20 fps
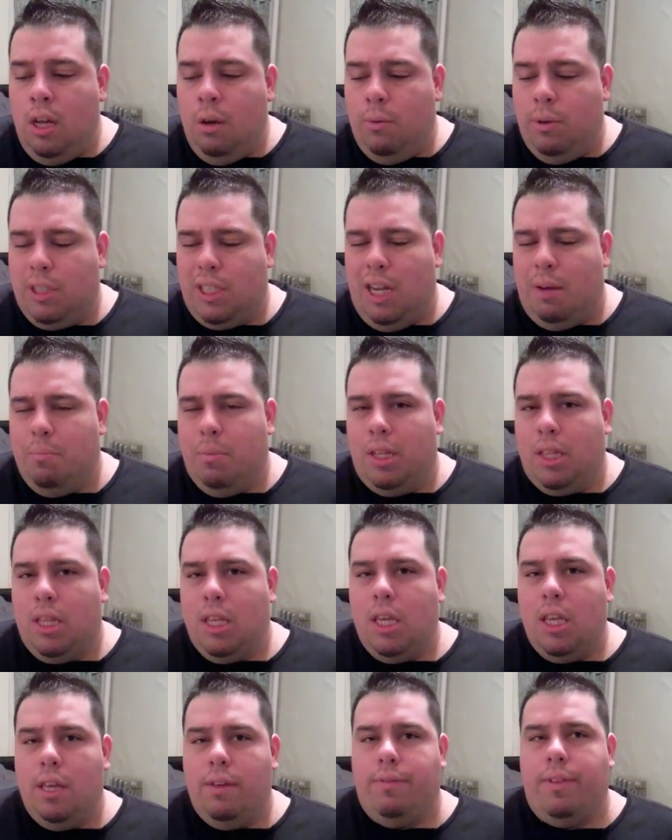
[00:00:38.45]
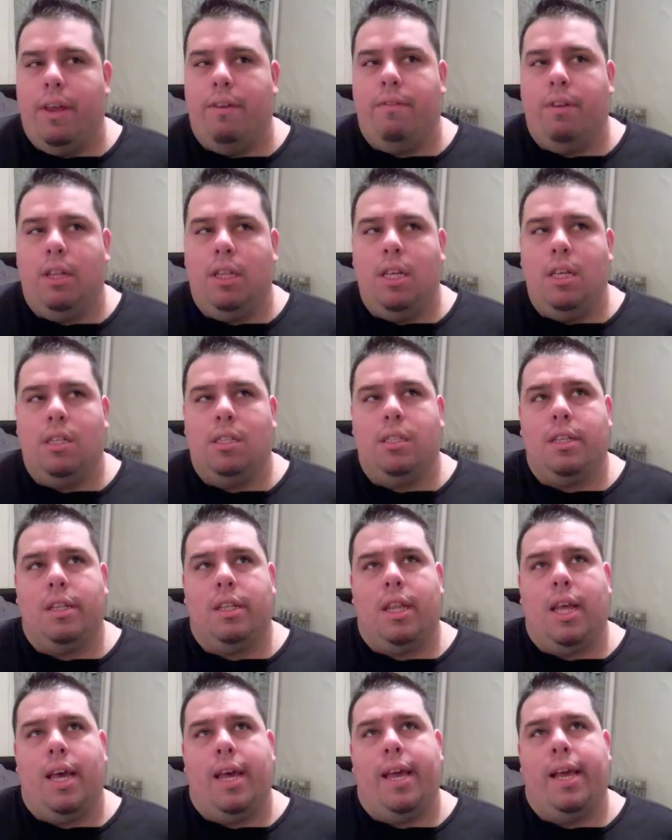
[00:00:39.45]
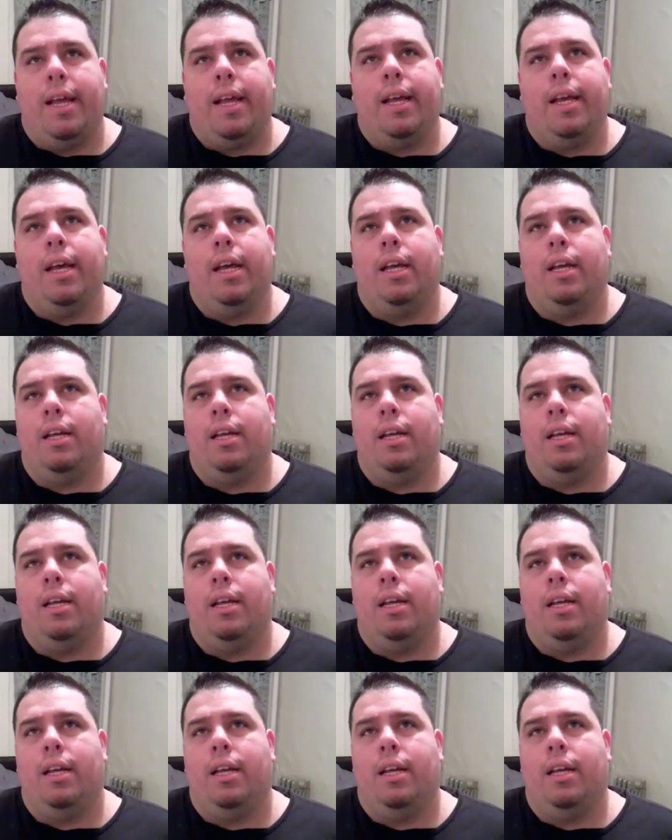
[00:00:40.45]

which I believe they released in like,